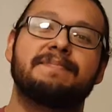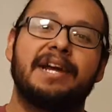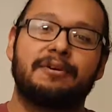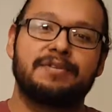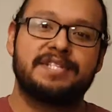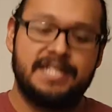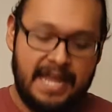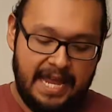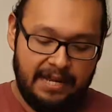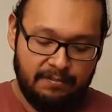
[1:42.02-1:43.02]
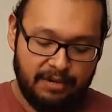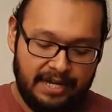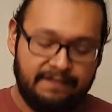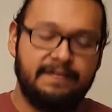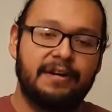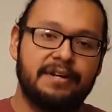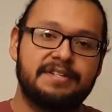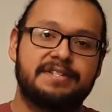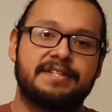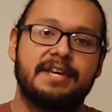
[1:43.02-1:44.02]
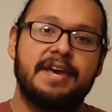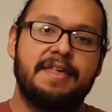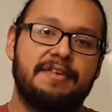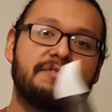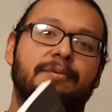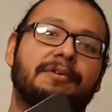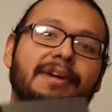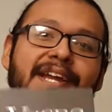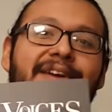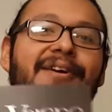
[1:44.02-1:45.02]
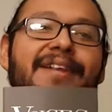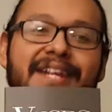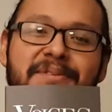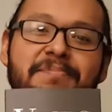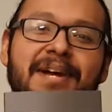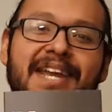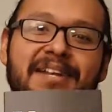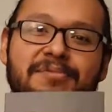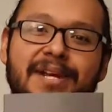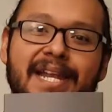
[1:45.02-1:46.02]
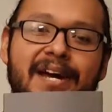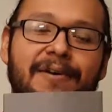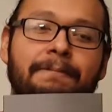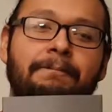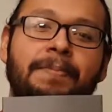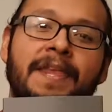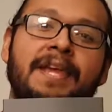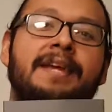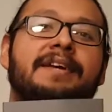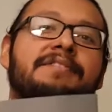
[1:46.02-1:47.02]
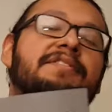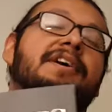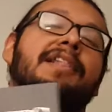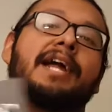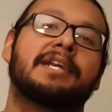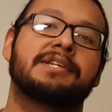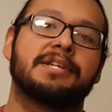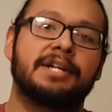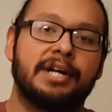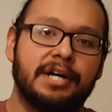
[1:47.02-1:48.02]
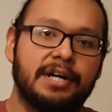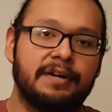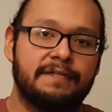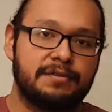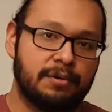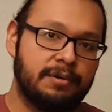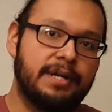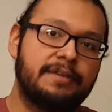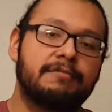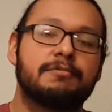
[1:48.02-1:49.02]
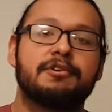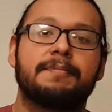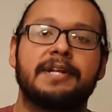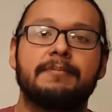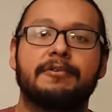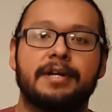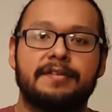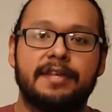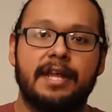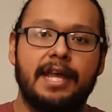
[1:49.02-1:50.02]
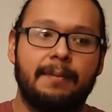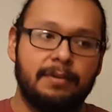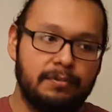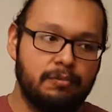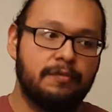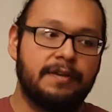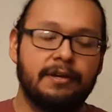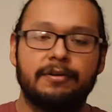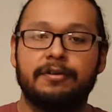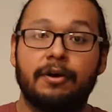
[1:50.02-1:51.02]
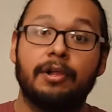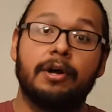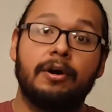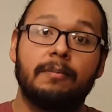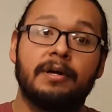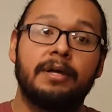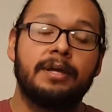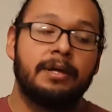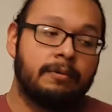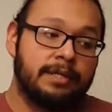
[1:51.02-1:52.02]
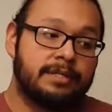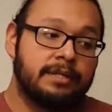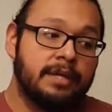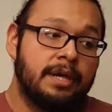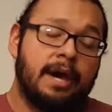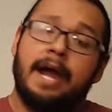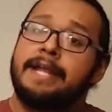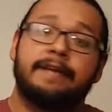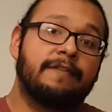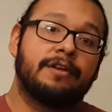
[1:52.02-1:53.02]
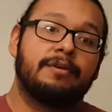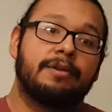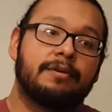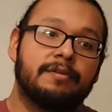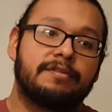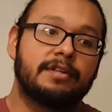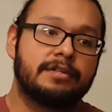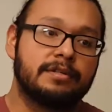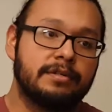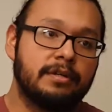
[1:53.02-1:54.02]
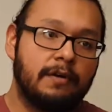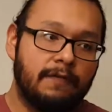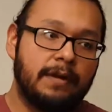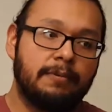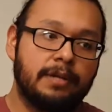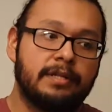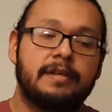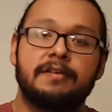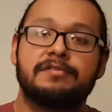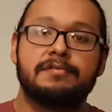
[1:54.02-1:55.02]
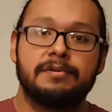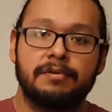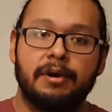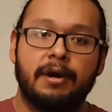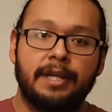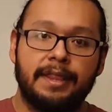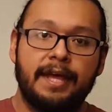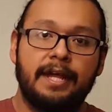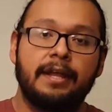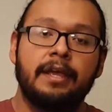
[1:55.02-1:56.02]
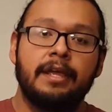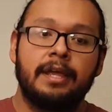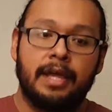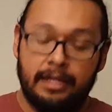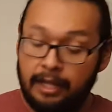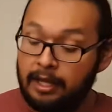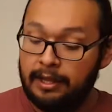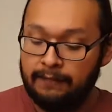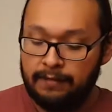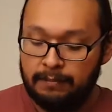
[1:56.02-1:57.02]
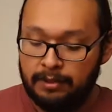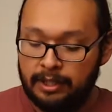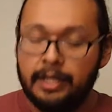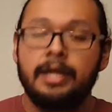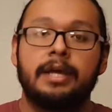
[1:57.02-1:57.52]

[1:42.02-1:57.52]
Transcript: by Christiane Brandt Faris. This book right here, that's in my hands right now. It is a collection of stories from German immigrants that happened to move here to Oklahoma, which I never knew there was such a vibrant history regarding that. And luckily for the book,